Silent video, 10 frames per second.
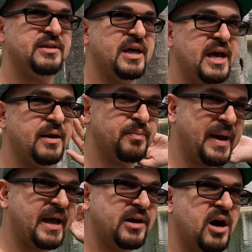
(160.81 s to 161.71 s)
then
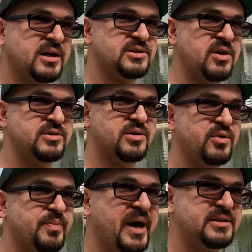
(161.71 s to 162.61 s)
Bangkok is also
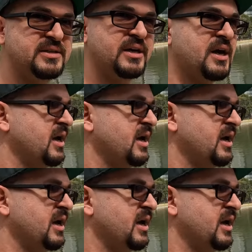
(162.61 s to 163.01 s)
the best,